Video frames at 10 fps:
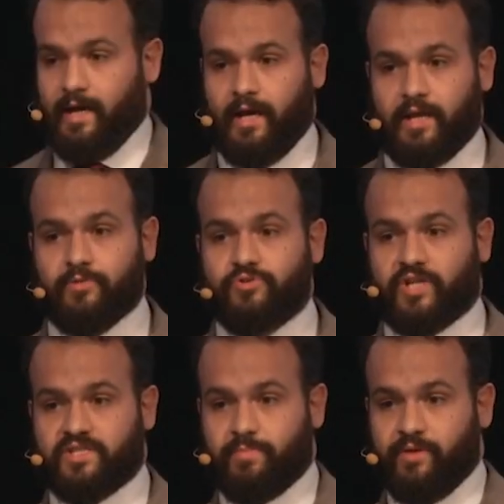a huge
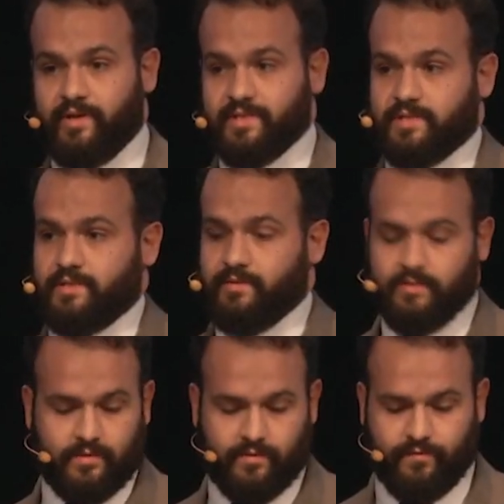experience
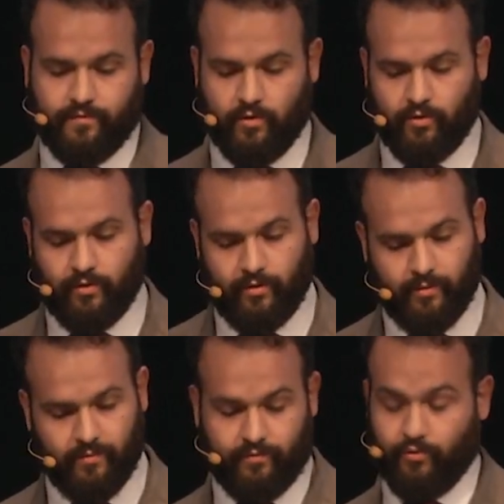
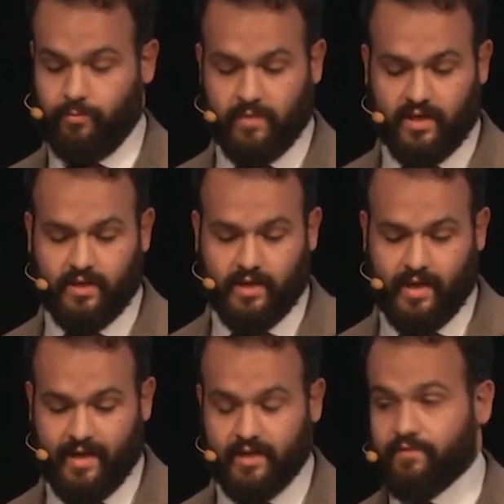for
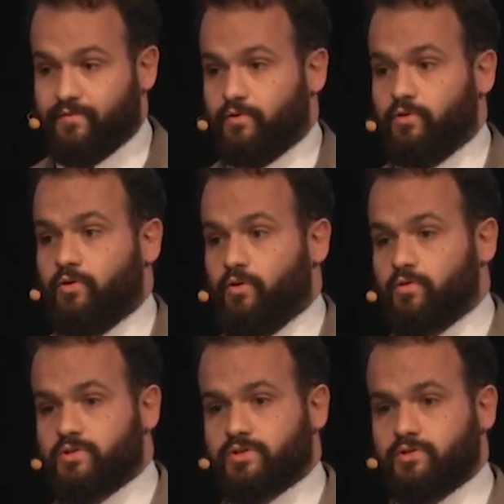me and for
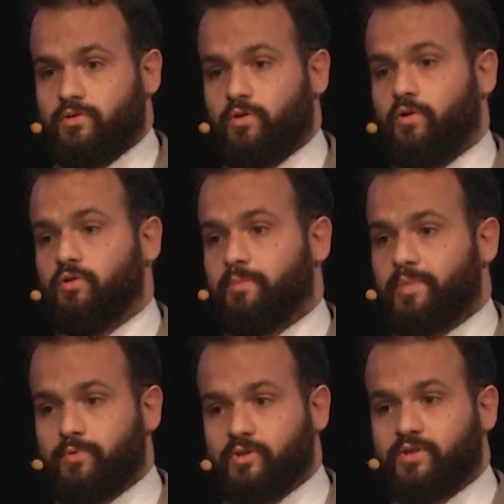also all the
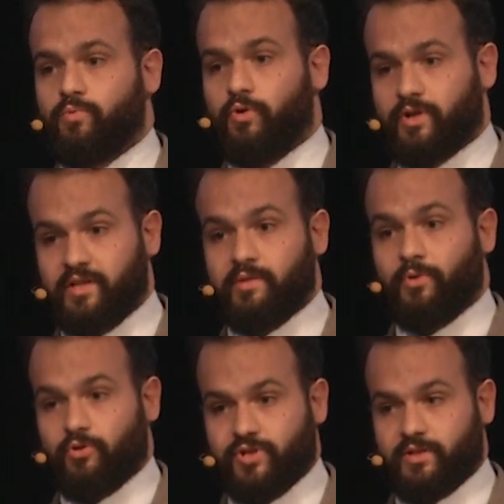people that worked at the
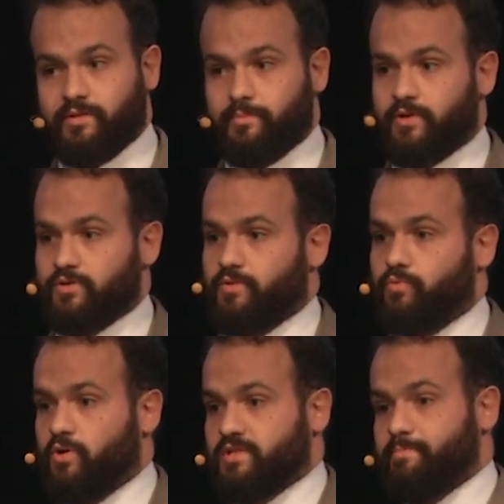project, because
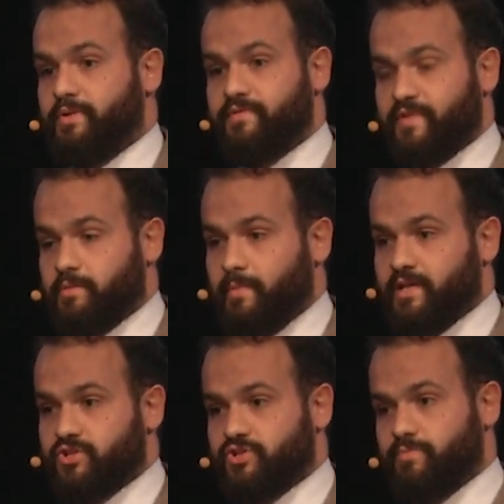it was a perfect
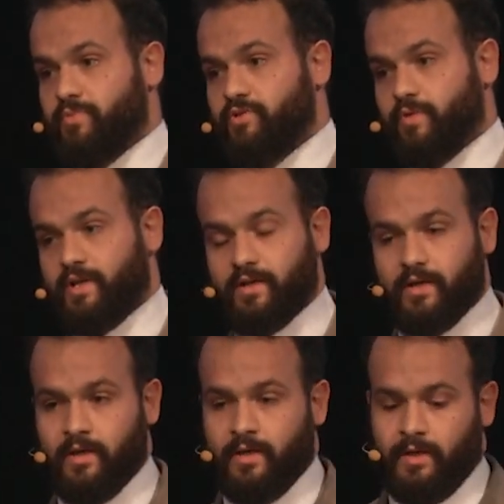match between